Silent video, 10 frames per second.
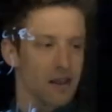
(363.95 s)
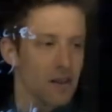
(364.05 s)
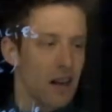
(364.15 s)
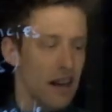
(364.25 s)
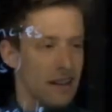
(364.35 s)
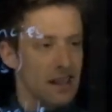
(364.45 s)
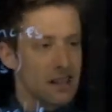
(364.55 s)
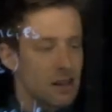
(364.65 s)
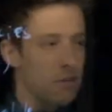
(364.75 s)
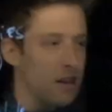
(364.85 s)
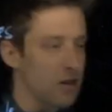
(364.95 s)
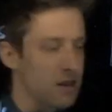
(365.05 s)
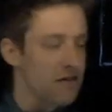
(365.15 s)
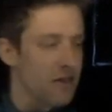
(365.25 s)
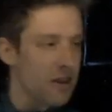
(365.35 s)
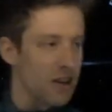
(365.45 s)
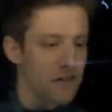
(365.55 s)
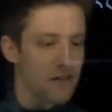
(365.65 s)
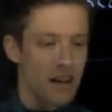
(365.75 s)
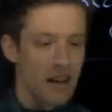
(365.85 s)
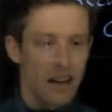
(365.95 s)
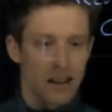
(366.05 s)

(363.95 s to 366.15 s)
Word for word: So that's something you see very often.